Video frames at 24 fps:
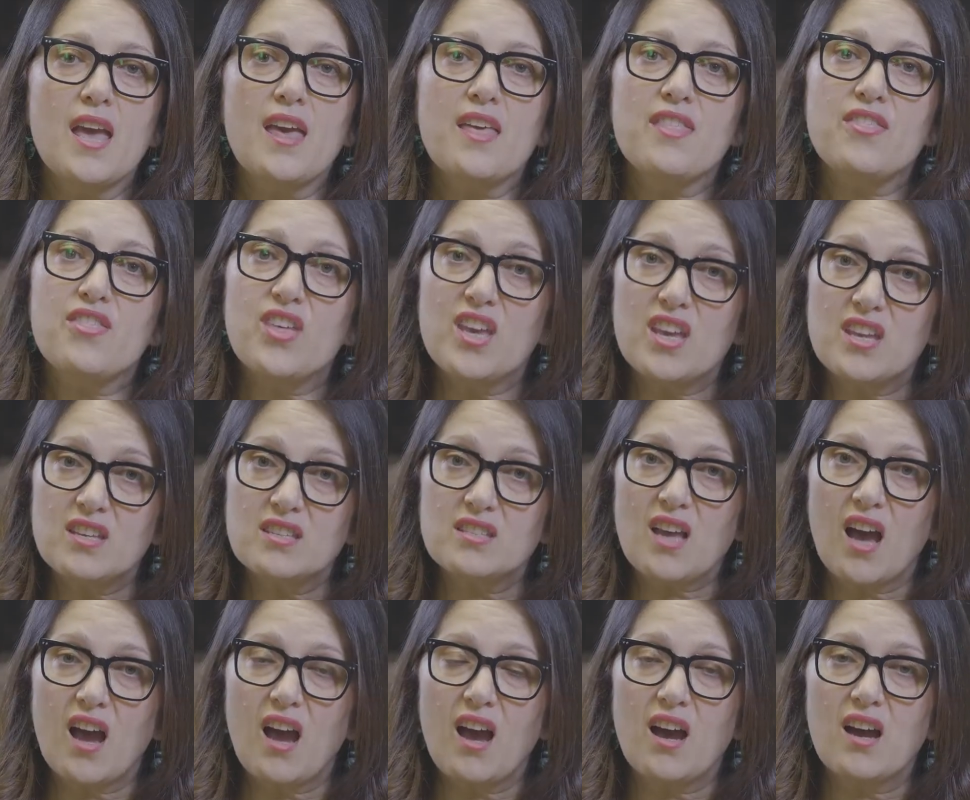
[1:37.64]
These
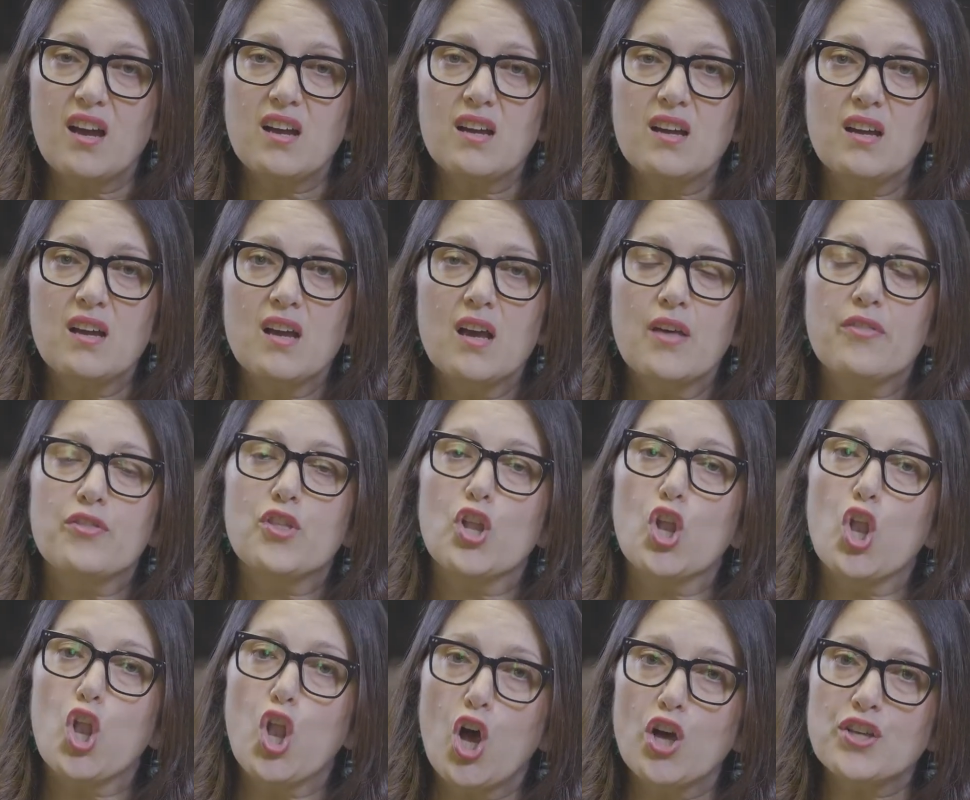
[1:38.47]
are the
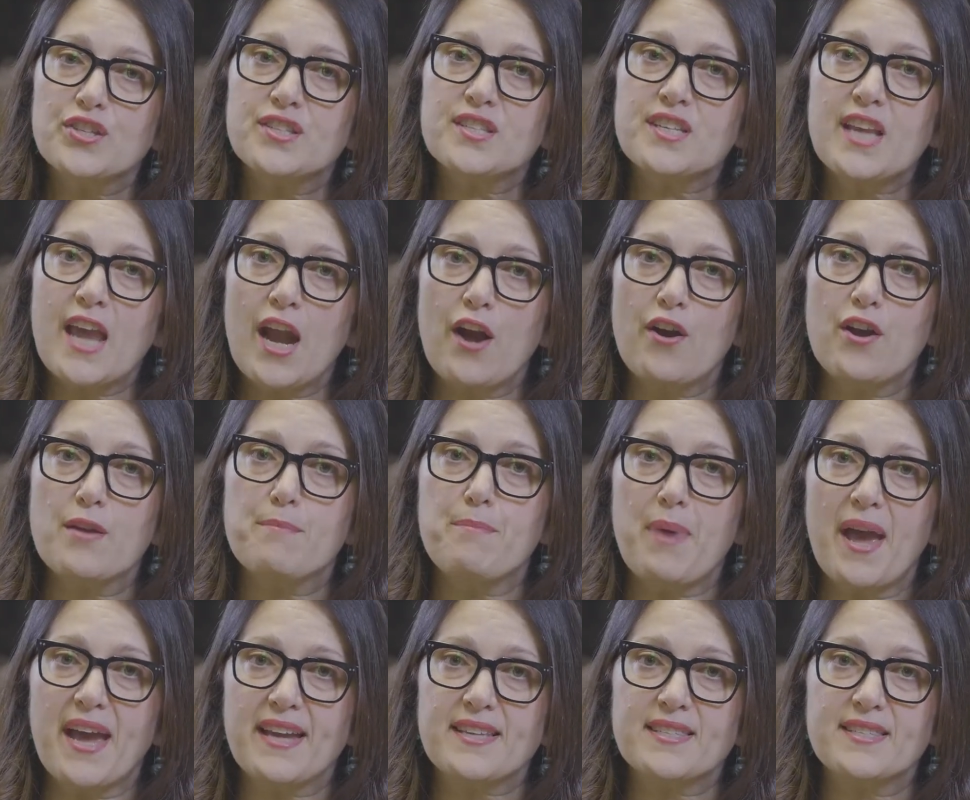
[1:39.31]
loss
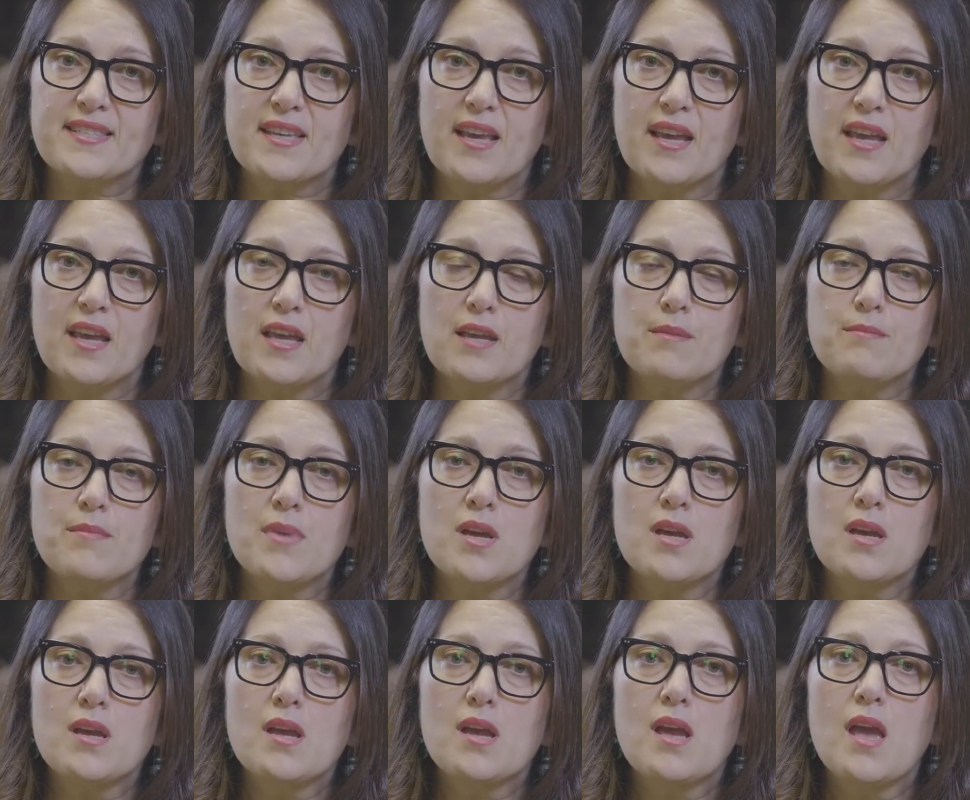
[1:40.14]
carryback scheme
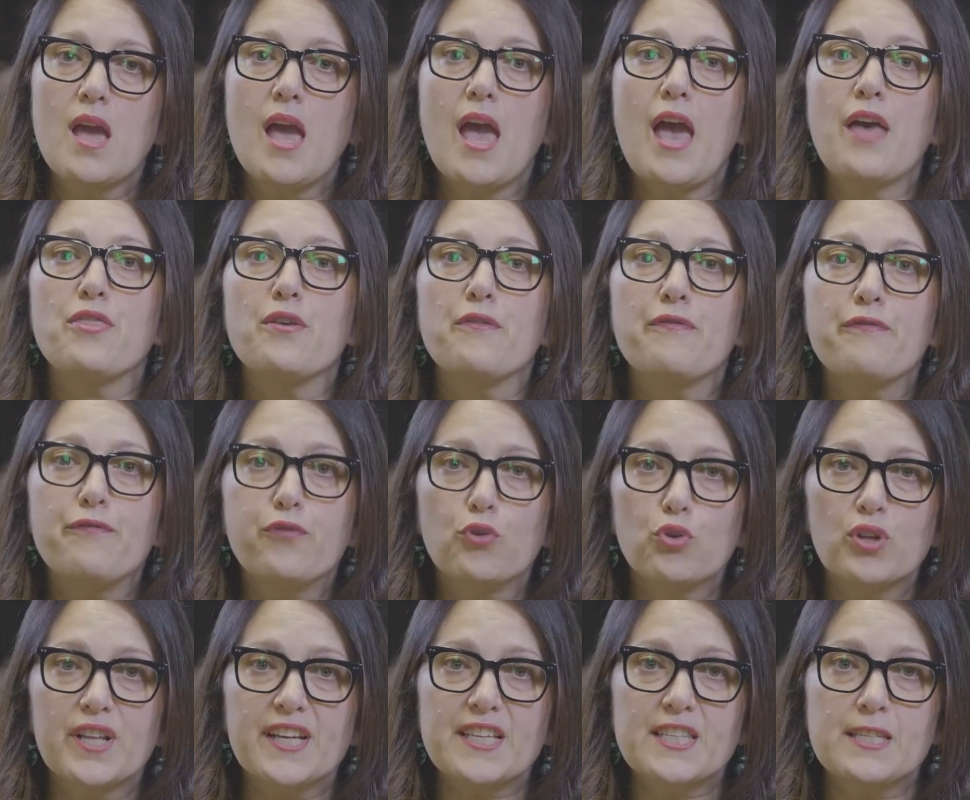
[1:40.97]
and the
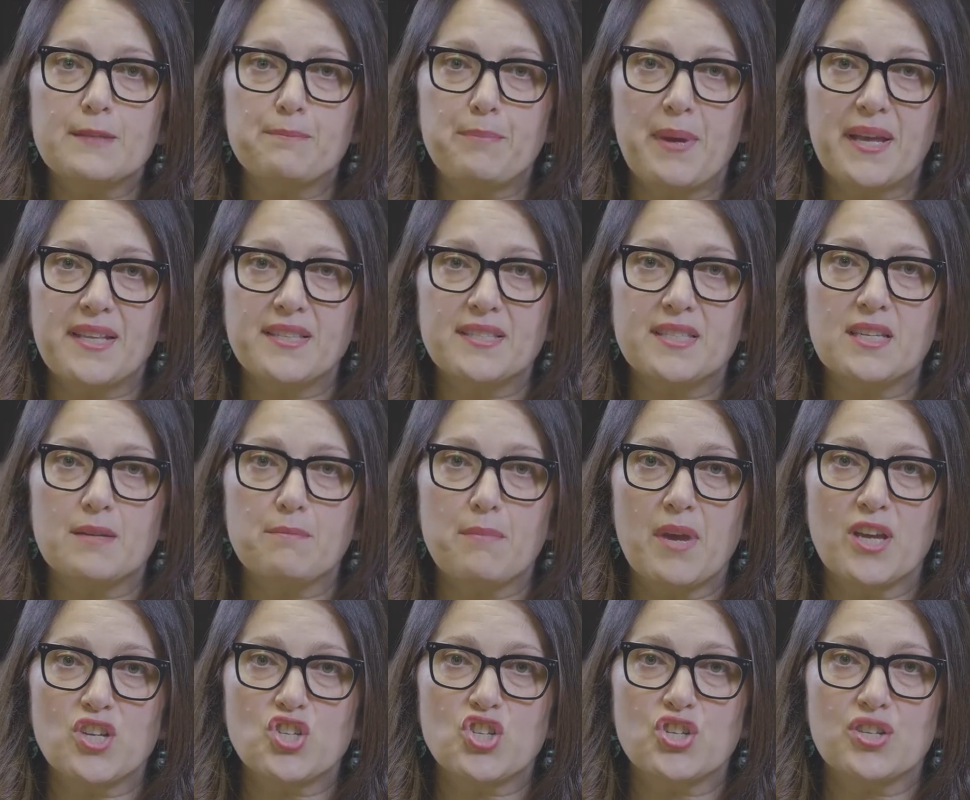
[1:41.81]
full expensing
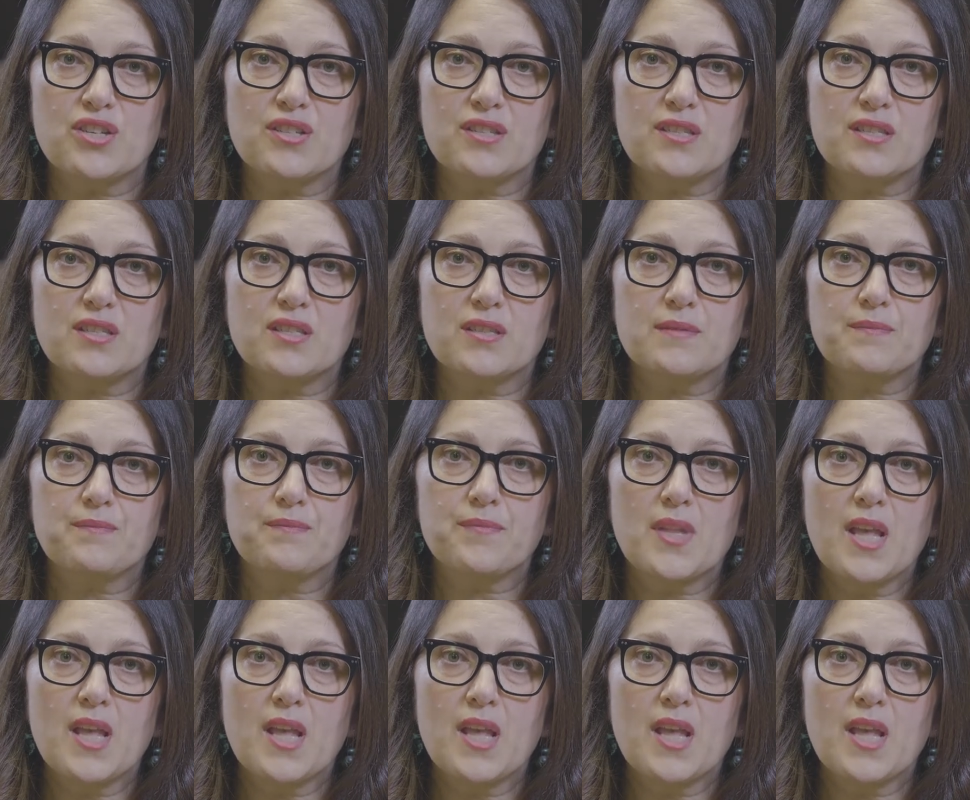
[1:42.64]
measures.